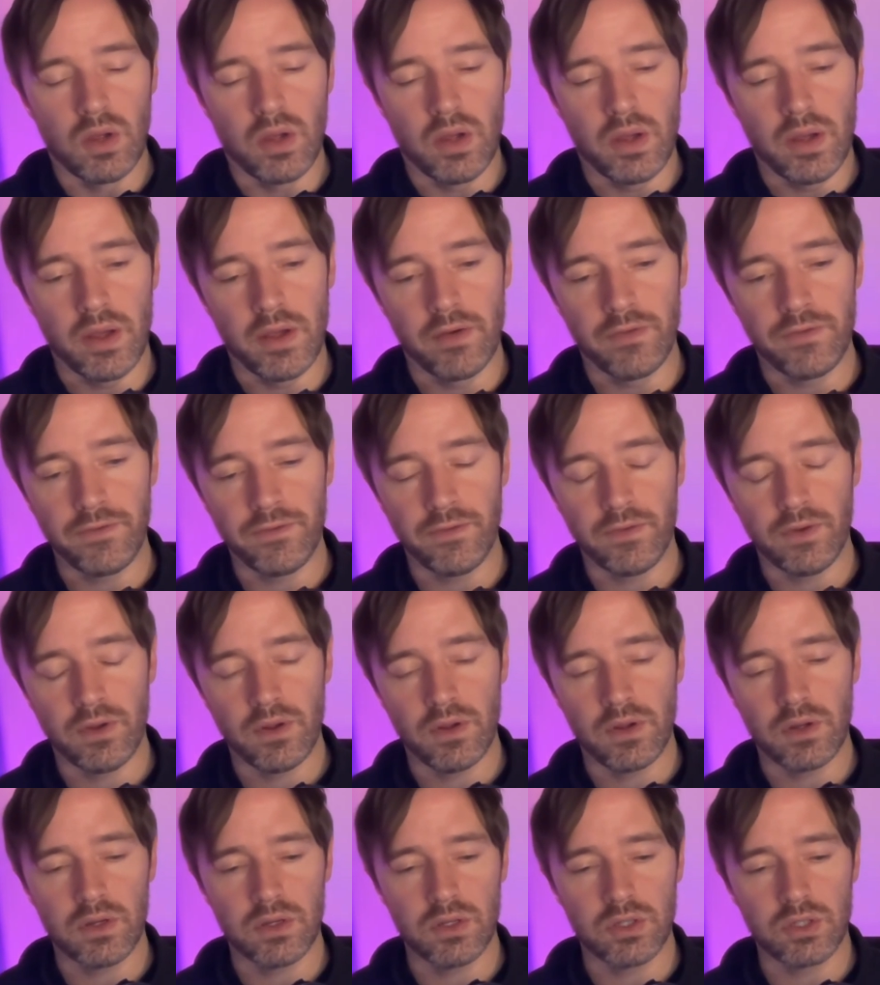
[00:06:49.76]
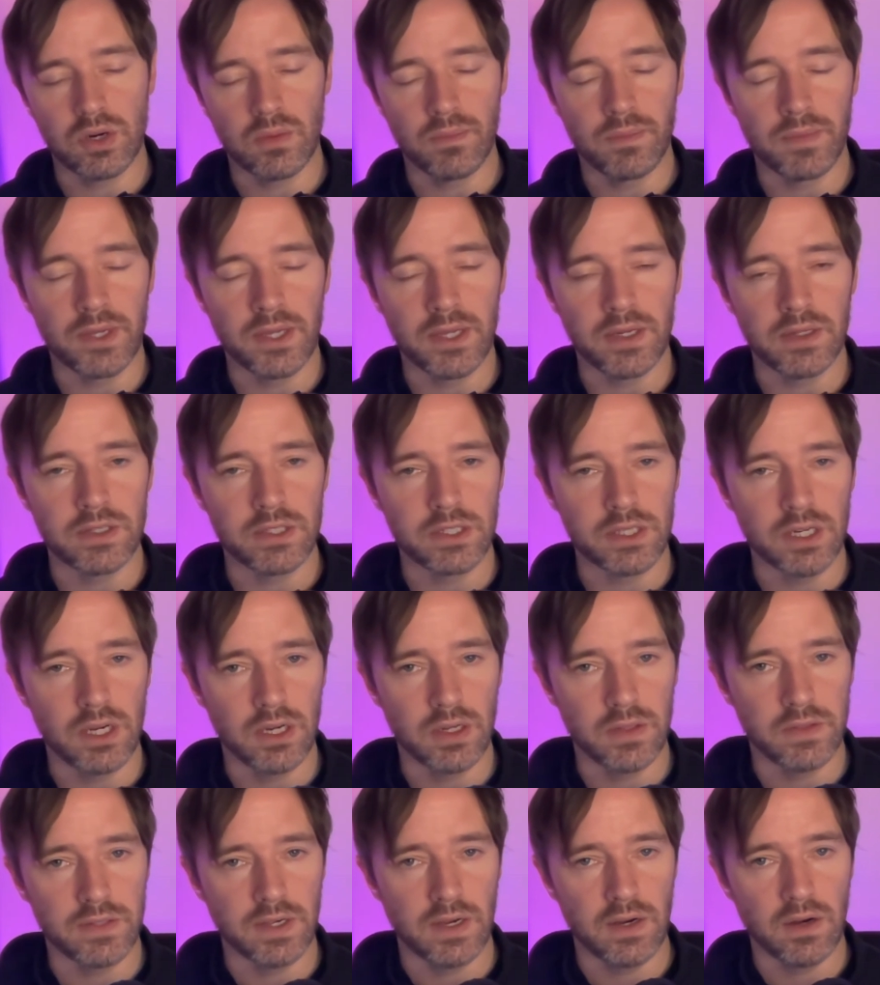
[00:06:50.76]
if John McGinn
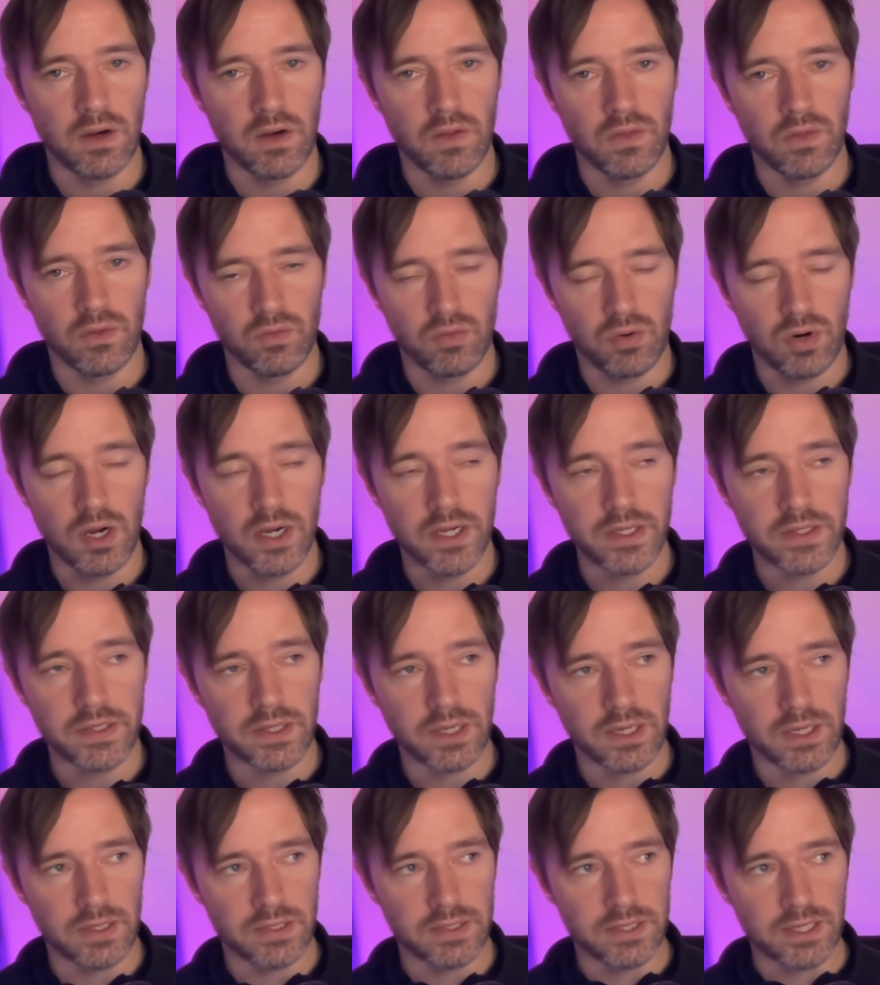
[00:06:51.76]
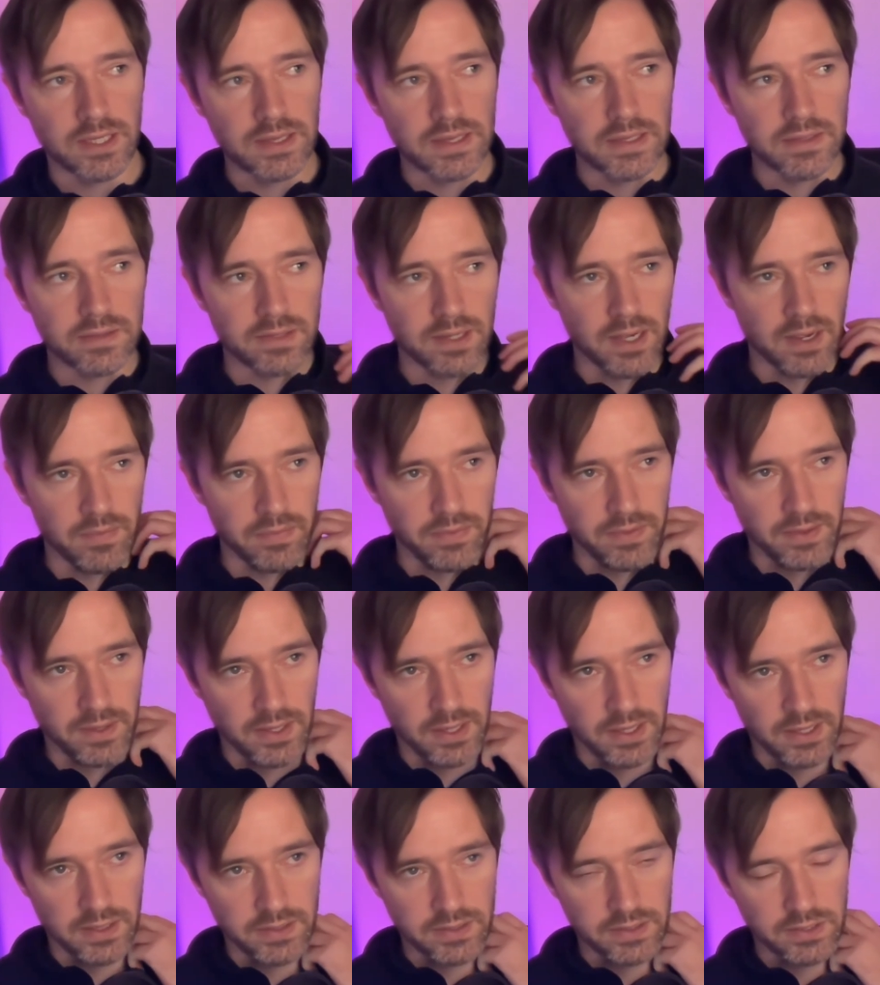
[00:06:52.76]
starts out on the right, I said the same thing
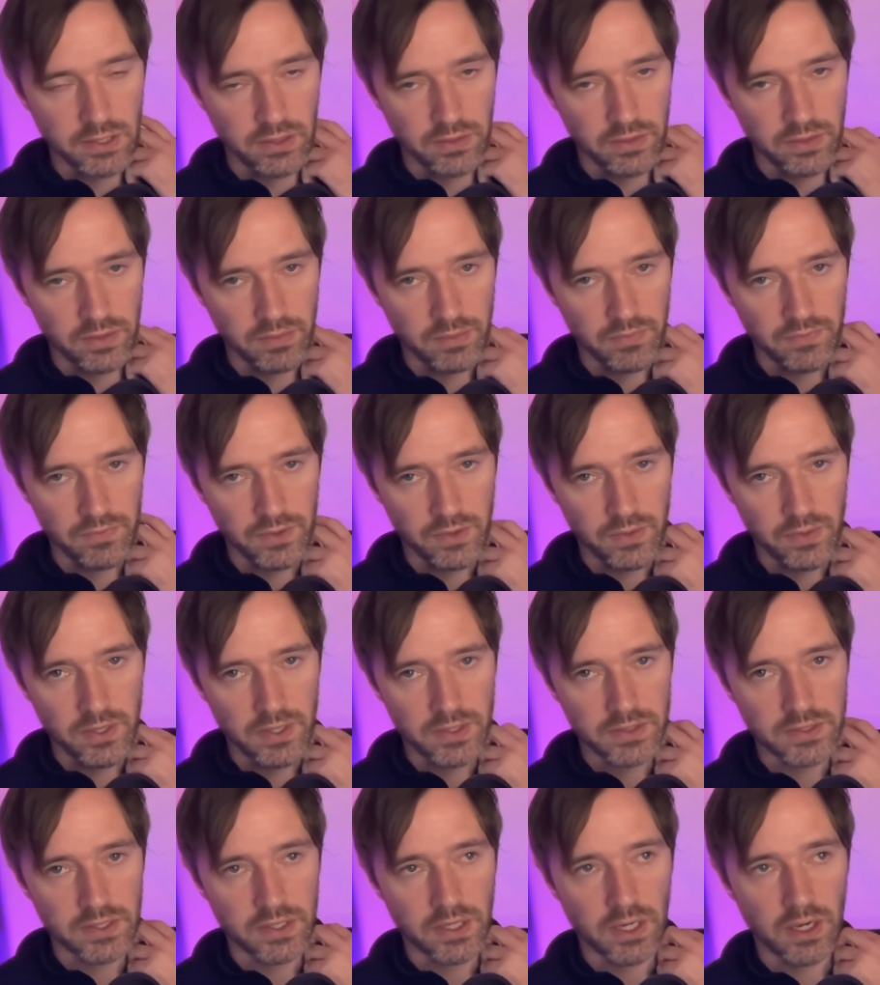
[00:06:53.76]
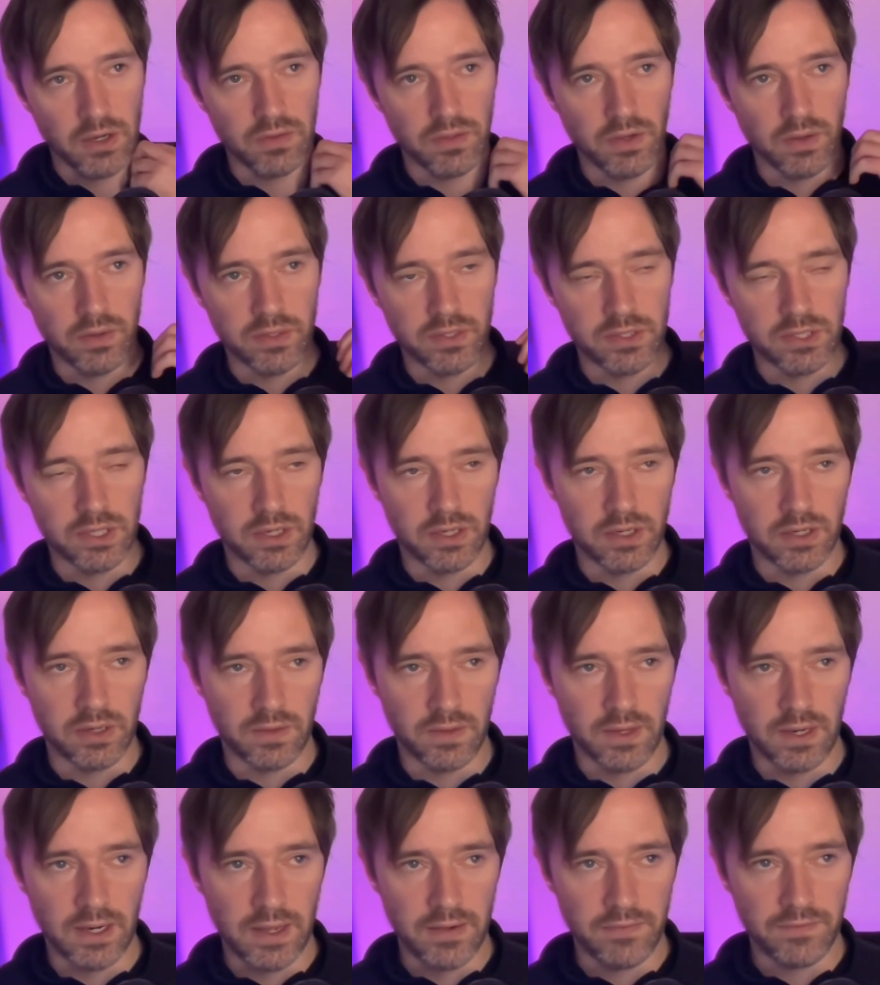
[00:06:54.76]
against Tottenham a few weeks ago, though he started on the
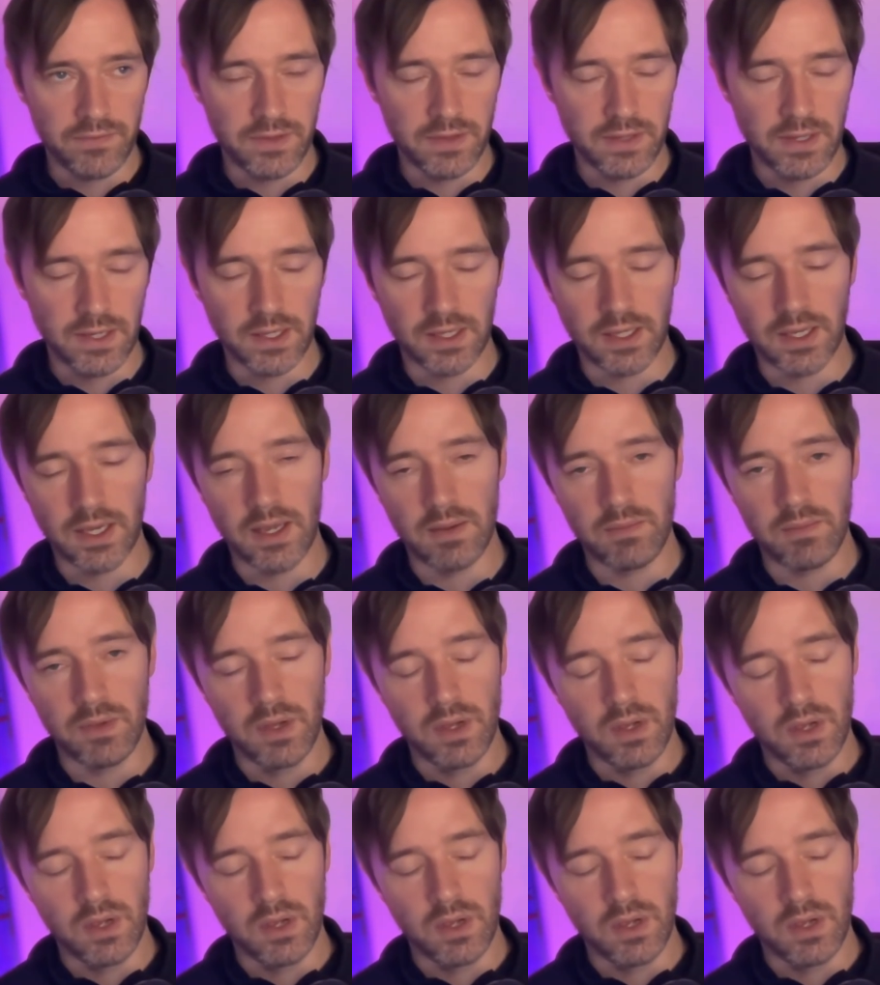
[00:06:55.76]
left in that game.